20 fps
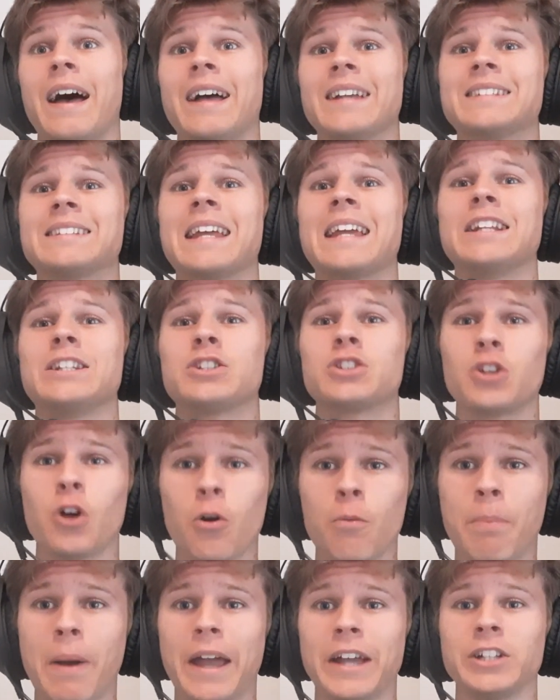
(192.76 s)
stayed
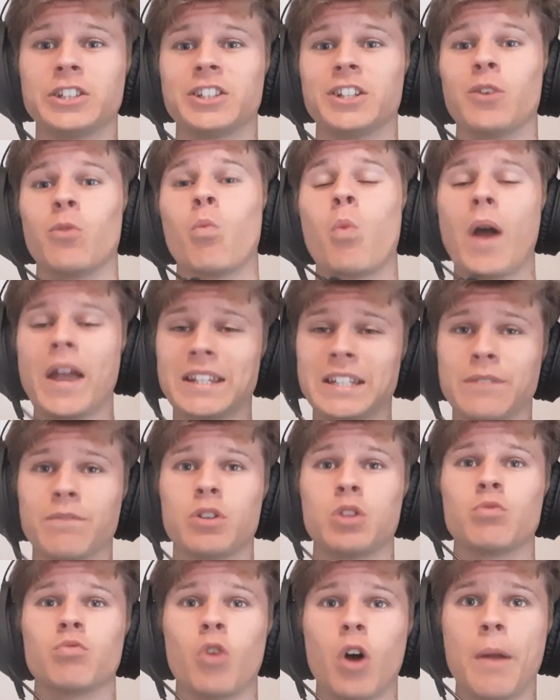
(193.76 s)
so patient, waiting for
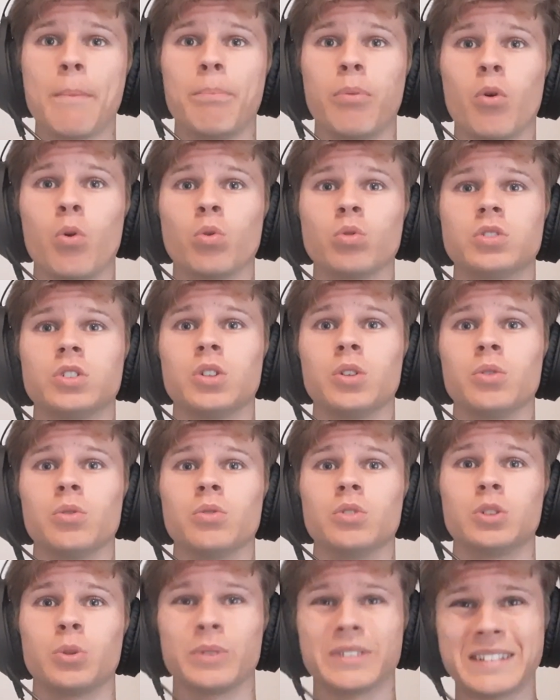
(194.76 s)
the right ball to
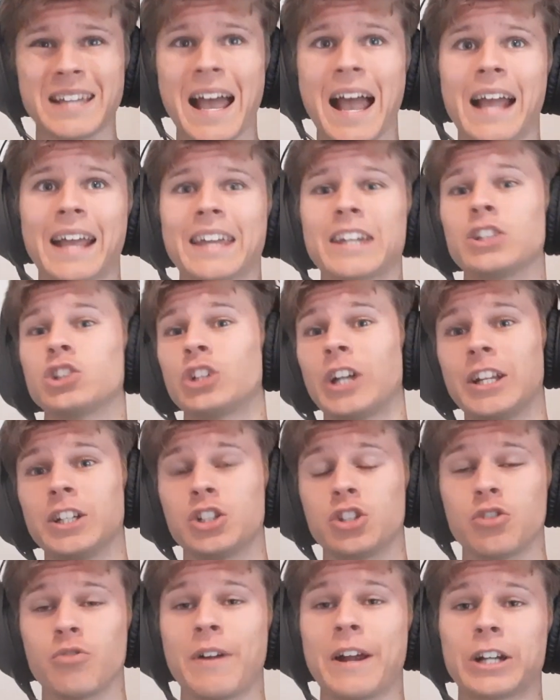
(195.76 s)
attack and
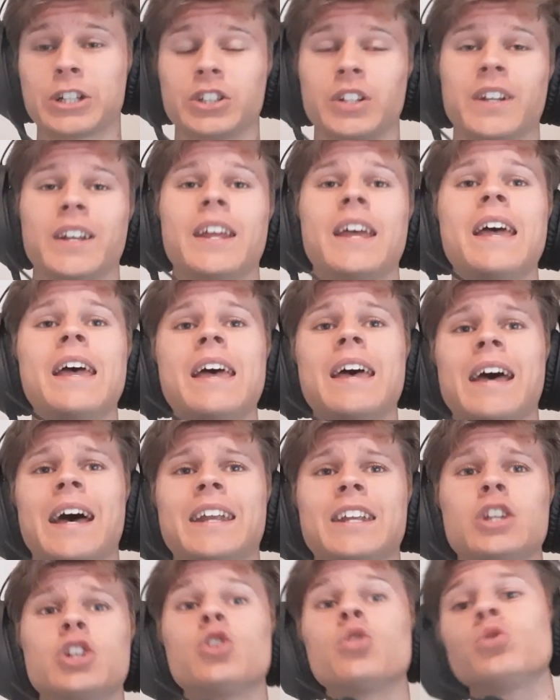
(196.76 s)
change direction.
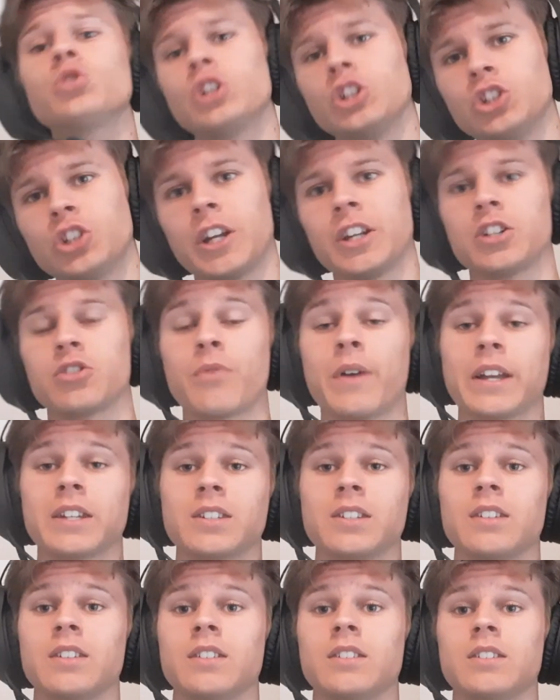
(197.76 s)
And he usually changed
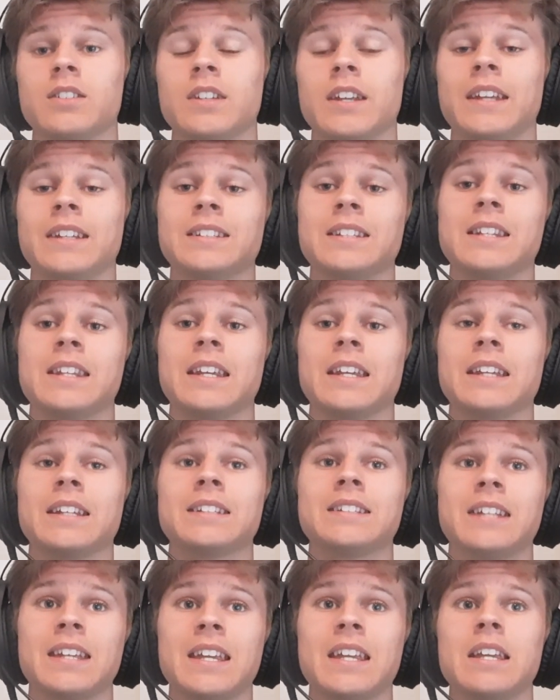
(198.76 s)
directions into the
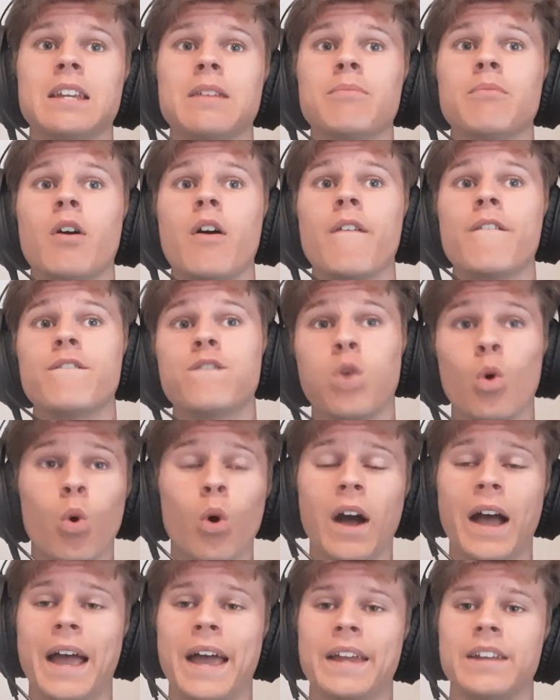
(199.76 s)
Thiem
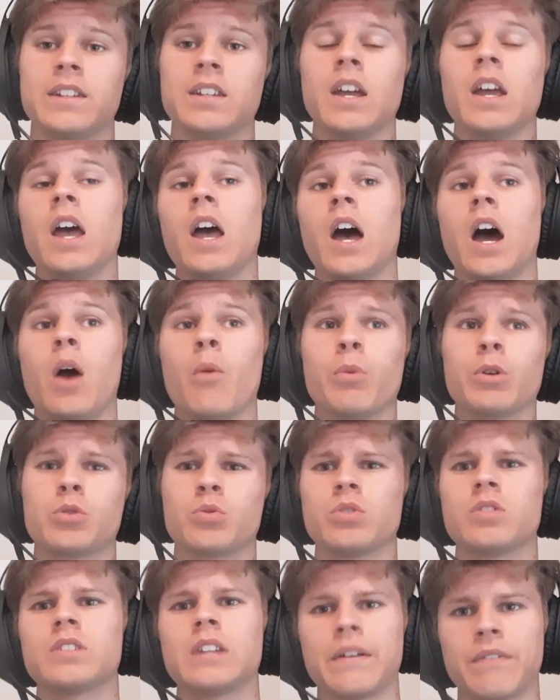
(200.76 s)
forehand, which
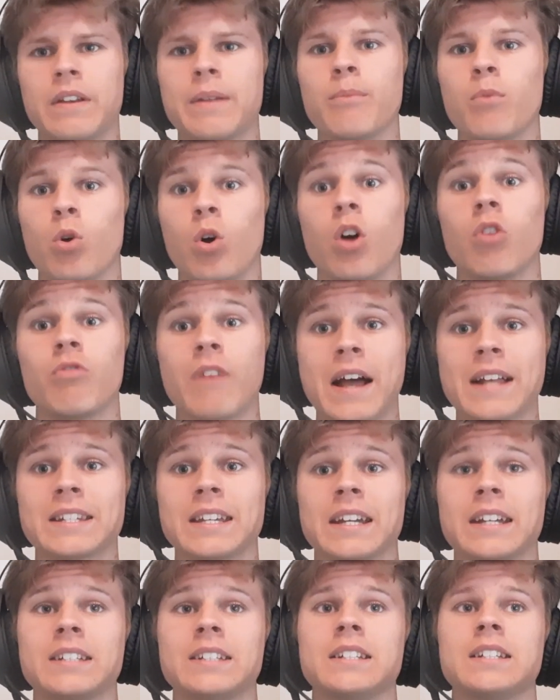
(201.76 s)
was definitely more
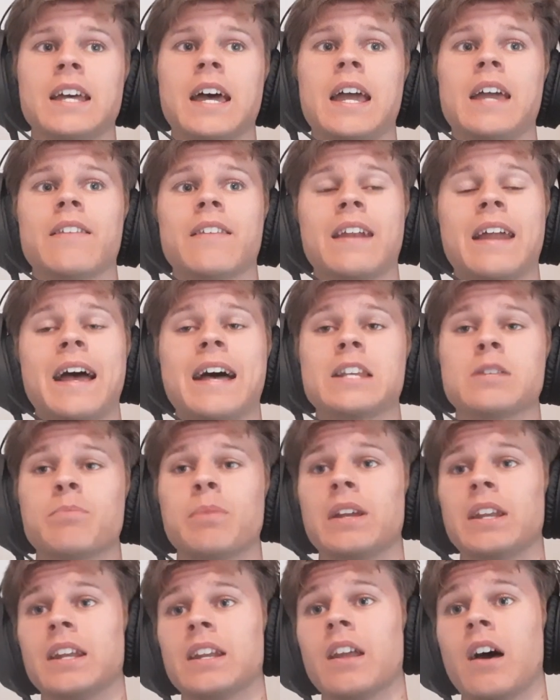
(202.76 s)
erratic today than it has
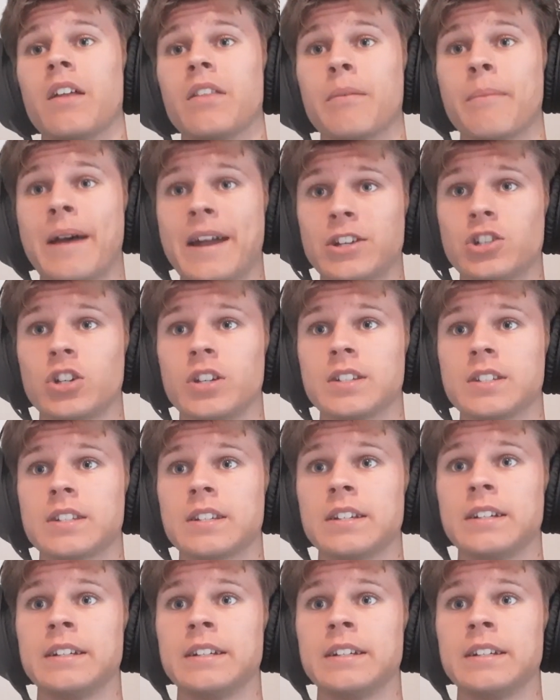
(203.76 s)
been in other matches.